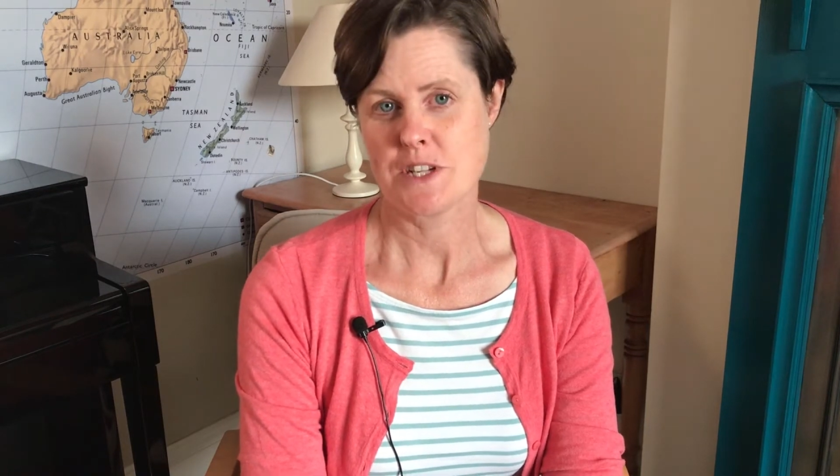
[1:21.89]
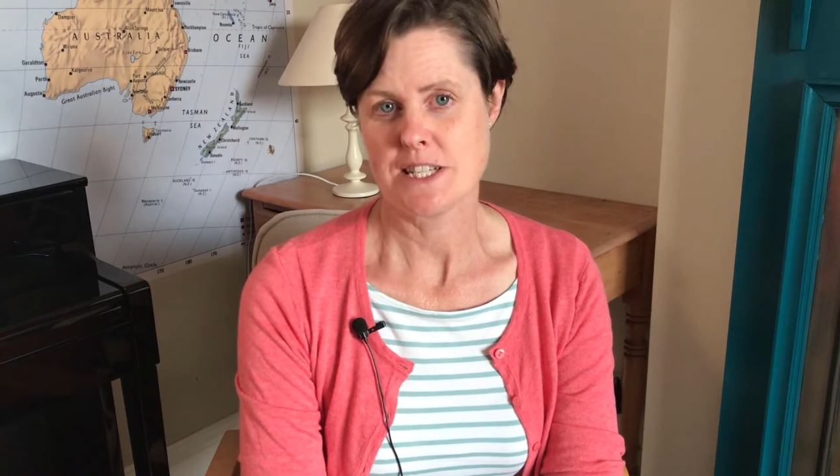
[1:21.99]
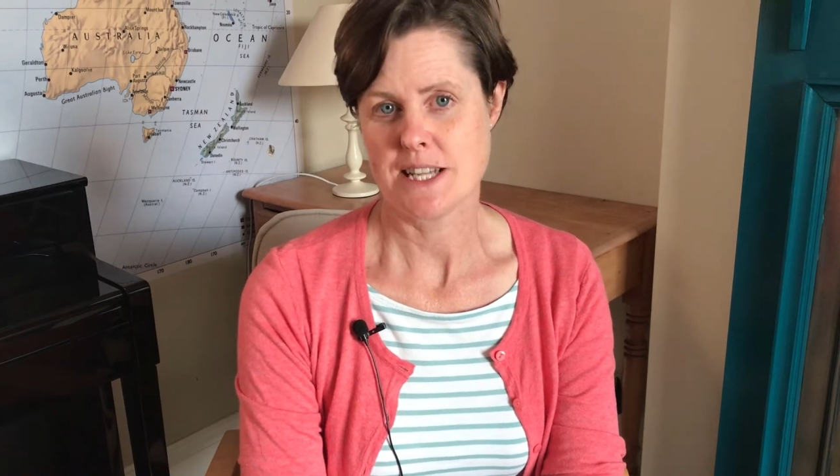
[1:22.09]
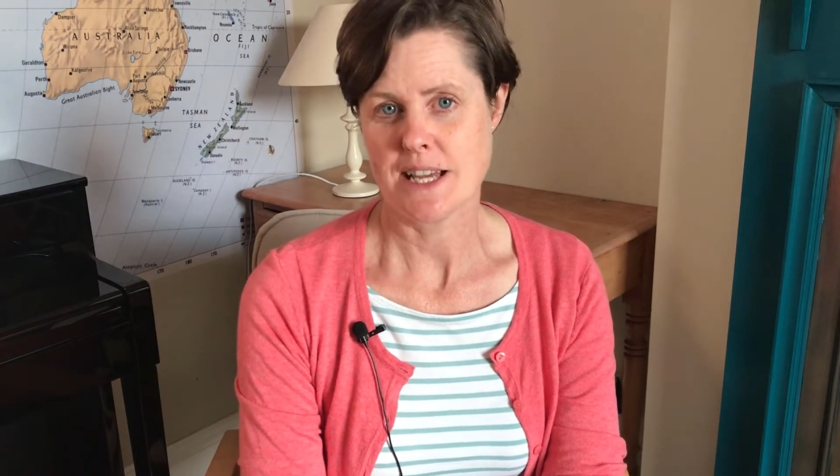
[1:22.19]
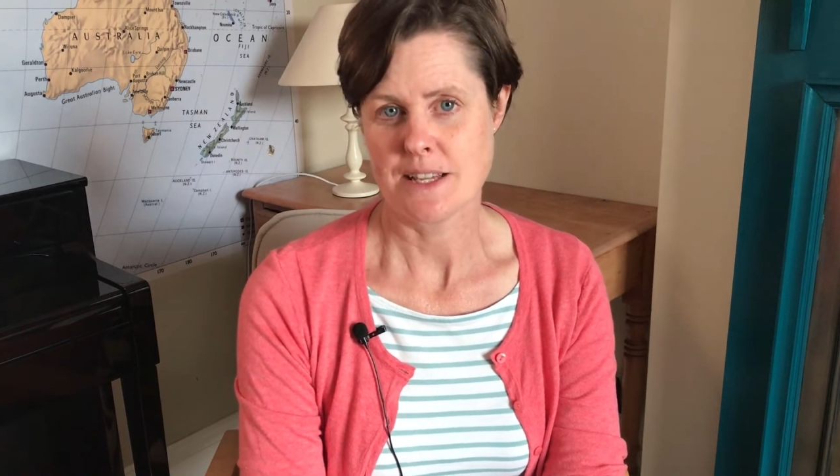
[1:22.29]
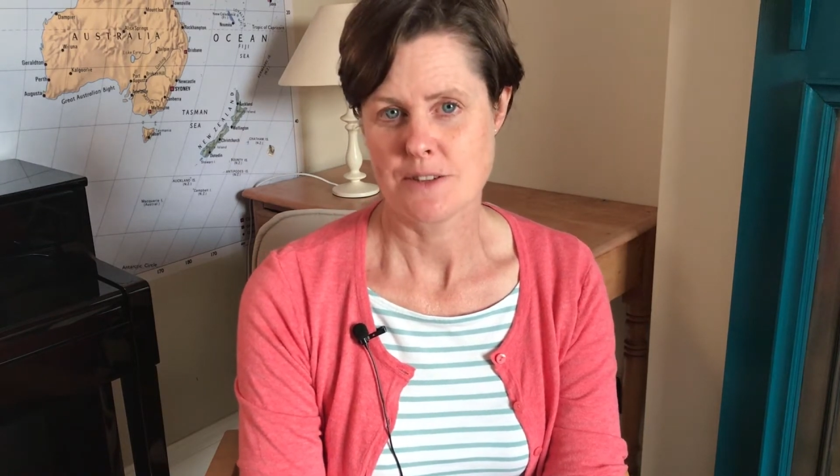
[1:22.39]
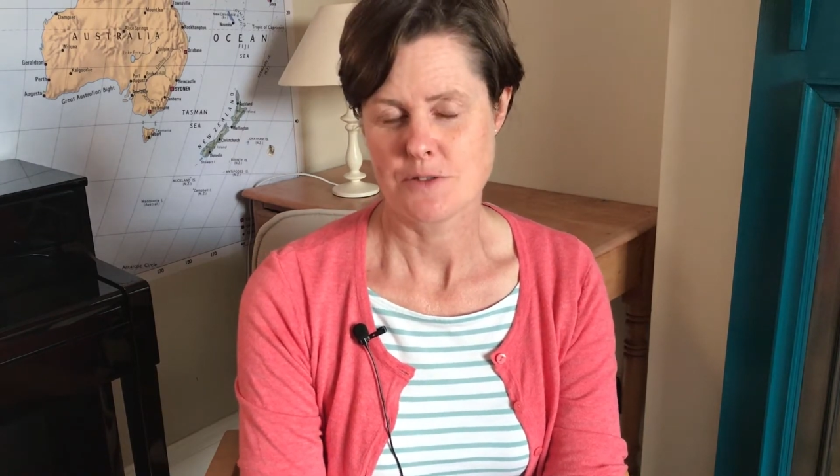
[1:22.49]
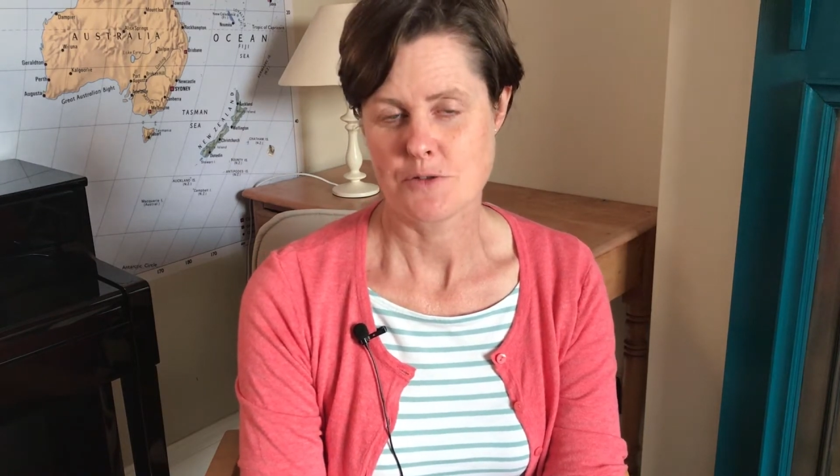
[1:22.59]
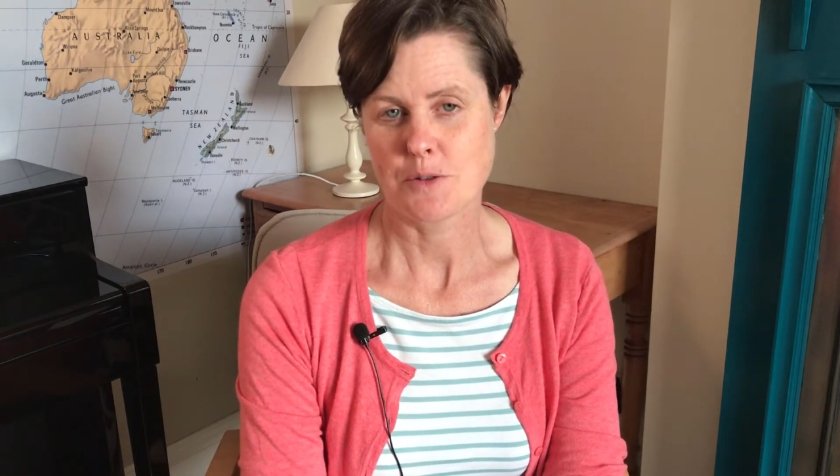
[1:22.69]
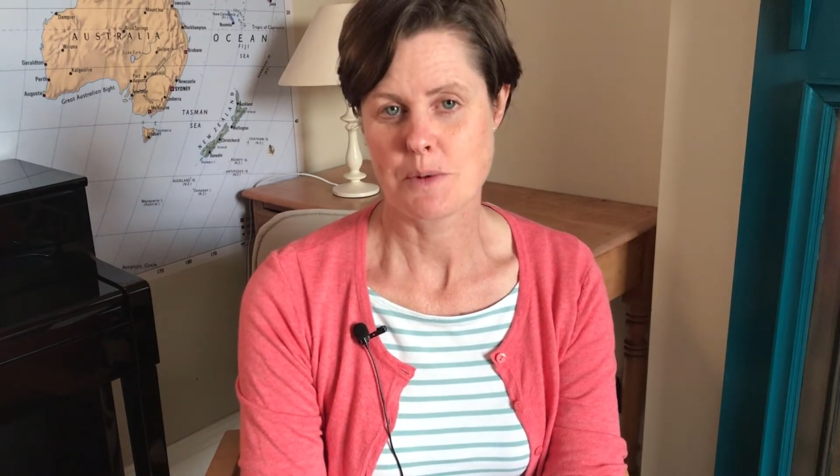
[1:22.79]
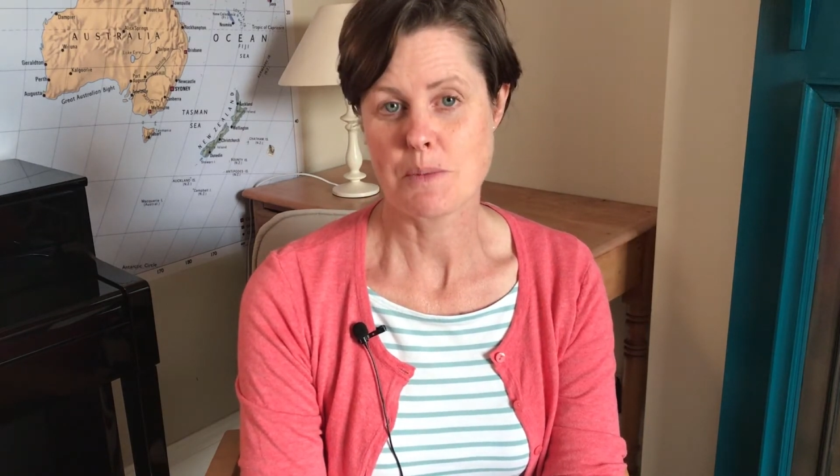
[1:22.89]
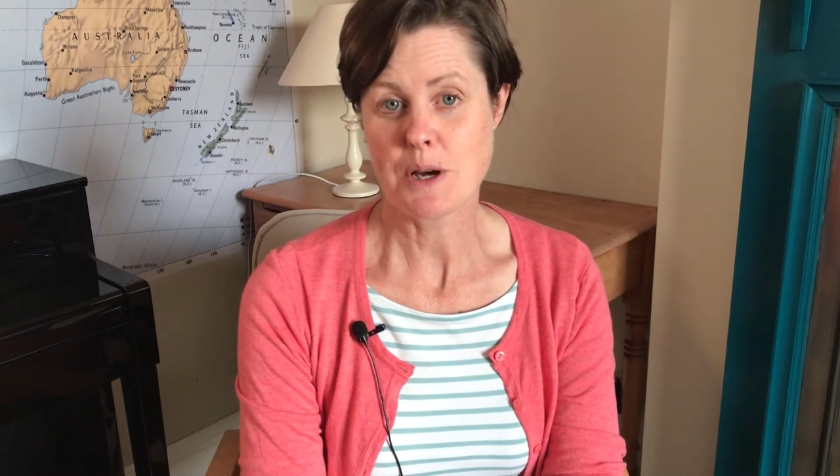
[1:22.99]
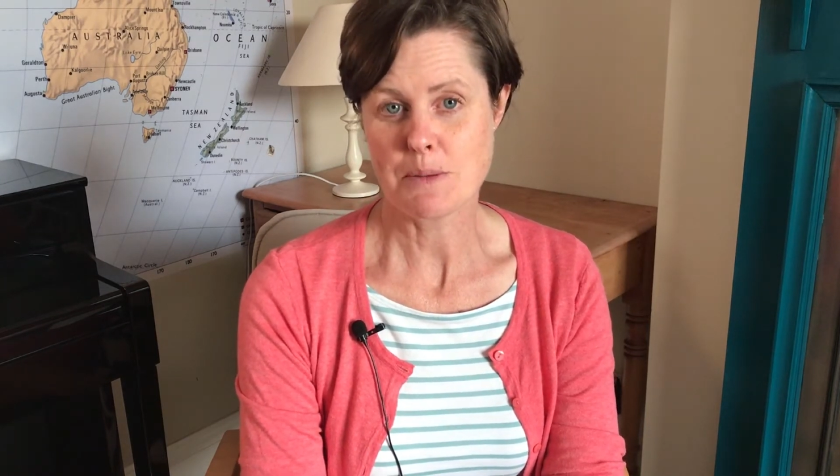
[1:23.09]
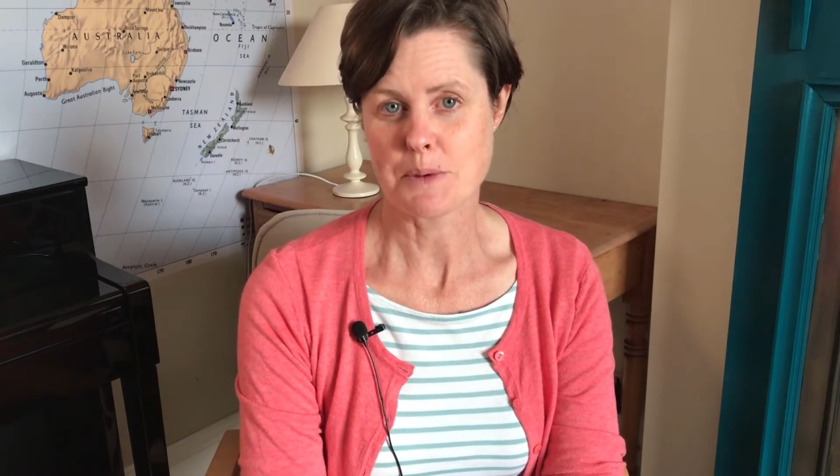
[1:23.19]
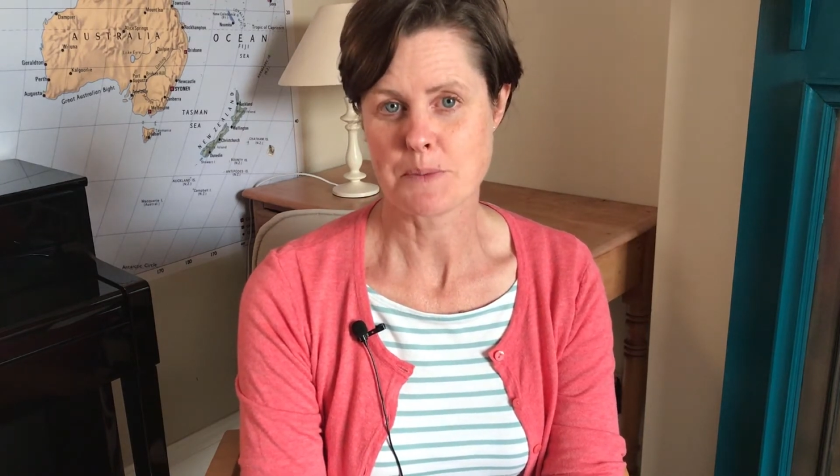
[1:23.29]
today from the
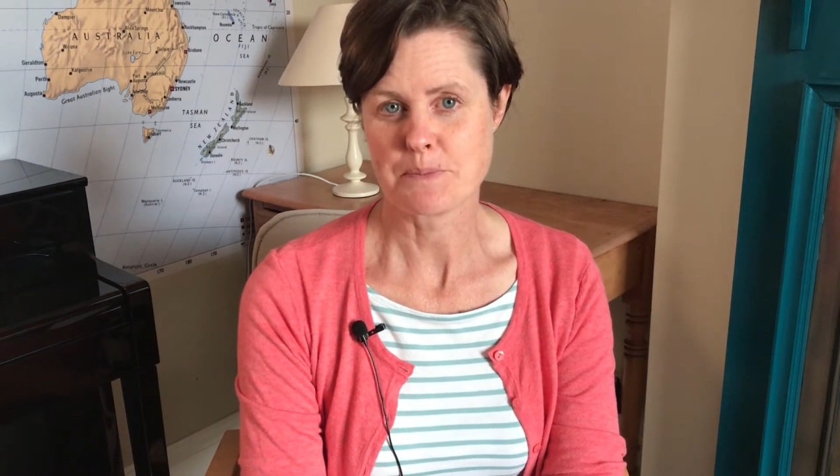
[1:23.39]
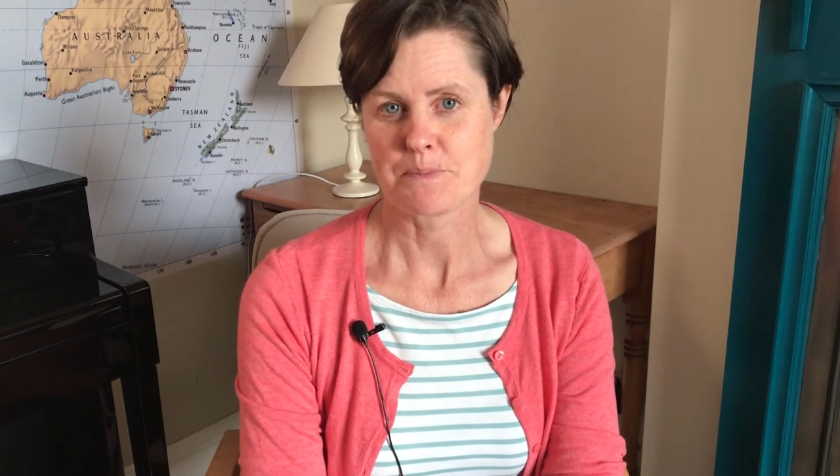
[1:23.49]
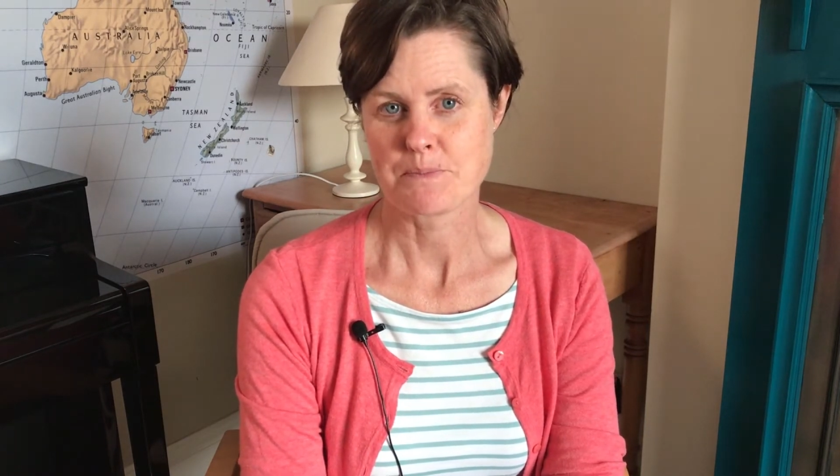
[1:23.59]
Bible.